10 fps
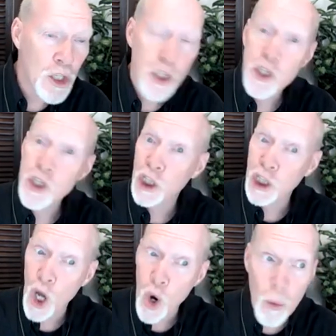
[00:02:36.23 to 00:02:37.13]

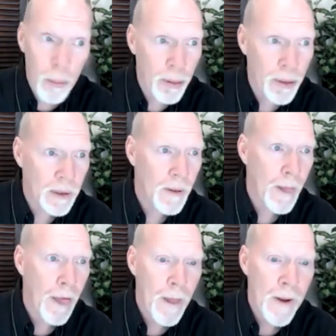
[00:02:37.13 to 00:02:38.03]
slope
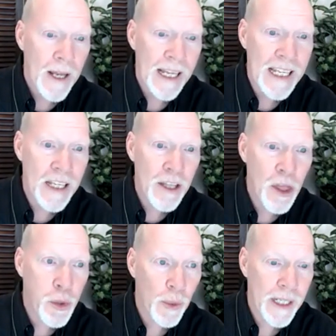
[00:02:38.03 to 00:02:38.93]

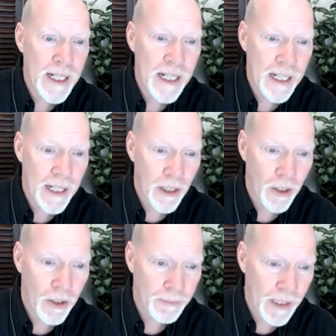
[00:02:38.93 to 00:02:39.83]
in 3D
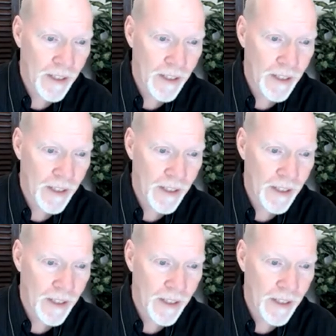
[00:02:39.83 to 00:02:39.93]
here.